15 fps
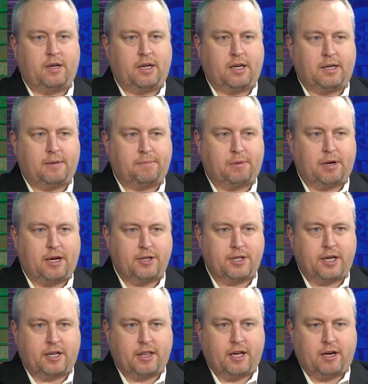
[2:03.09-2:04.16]
uh,
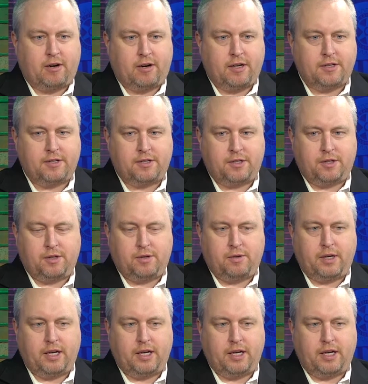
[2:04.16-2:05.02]
project there is to